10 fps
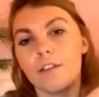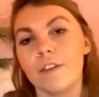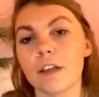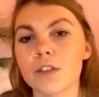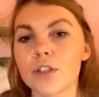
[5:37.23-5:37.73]

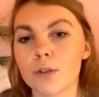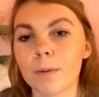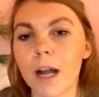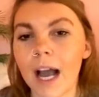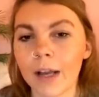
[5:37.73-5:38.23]
feels
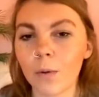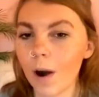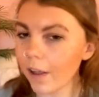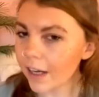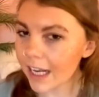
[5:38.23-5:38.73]
super high
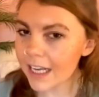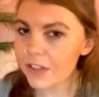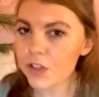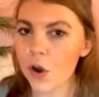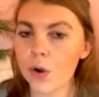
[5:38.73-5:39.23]
quality.
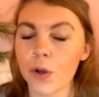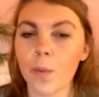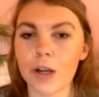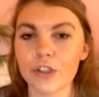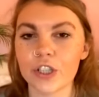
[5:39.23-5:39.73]
So your
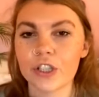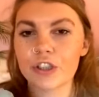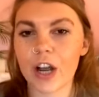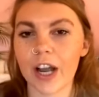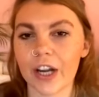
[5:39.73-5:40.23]
washer and
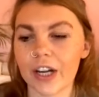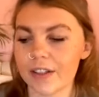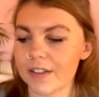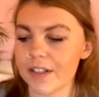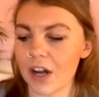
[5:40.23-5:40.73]
dryer,
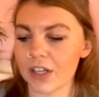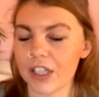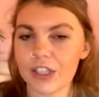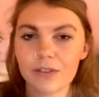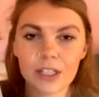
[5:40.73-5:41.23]
it's not going
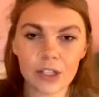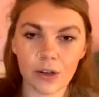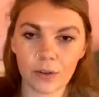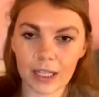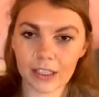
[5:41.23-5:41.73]
to, you
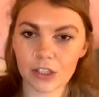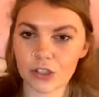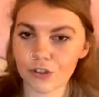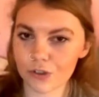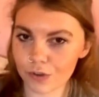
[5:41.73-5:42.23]
know, like
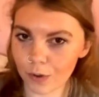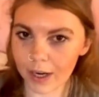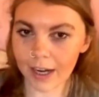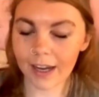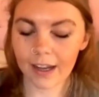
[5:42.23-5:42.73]

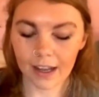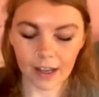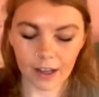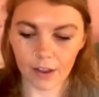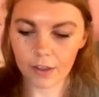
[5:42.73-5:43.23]
destroy
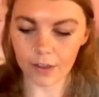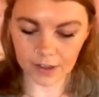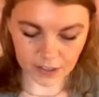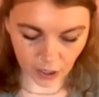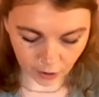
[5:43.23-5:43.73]
the
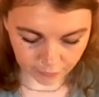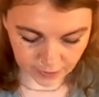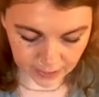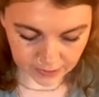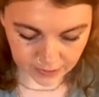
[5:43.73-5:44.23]

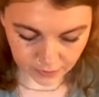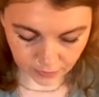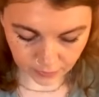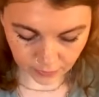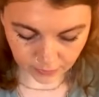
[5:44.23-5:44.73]
softness
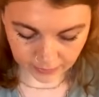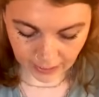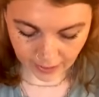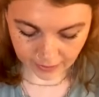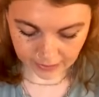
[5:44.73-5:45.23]
or,
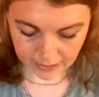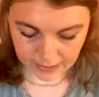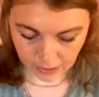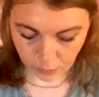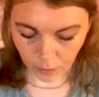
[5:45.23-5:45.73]
yeah, like I
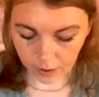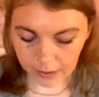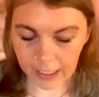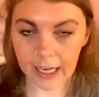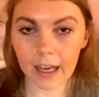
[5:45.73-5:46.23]
said,
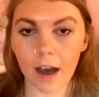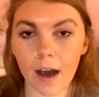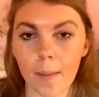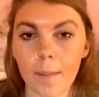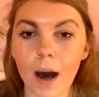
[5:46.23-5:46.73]
quality
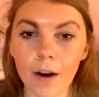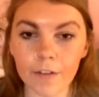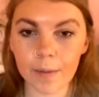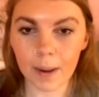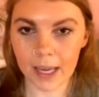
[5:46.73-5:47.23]
um,
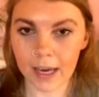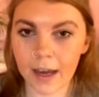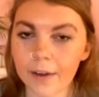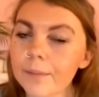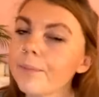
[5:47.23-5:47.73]
of the
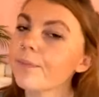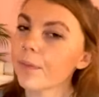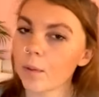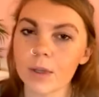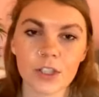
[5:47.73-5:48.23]
pant,
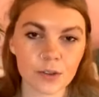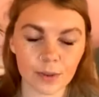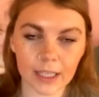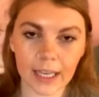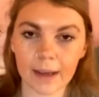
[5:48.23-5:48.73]
which is
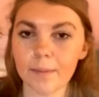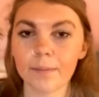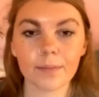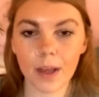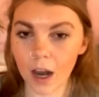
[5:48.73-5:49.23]
really
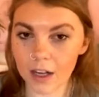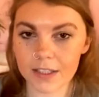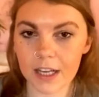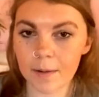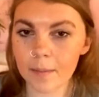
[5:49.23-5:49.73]

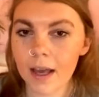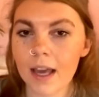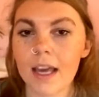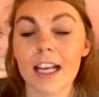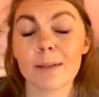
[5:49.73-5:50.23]
awesome,
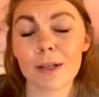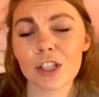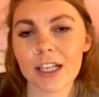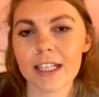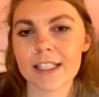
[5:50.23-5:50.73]

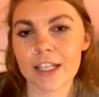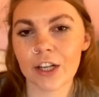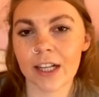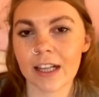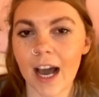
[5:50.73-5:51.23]
especially
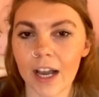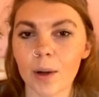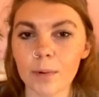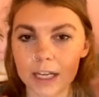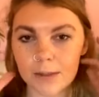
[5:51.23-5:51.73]
considering the higher
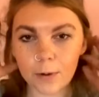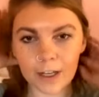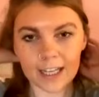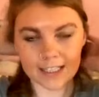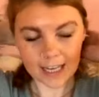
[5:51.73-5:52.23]
price
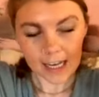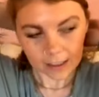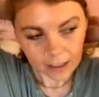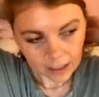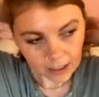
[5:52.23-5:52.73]
point. It's like,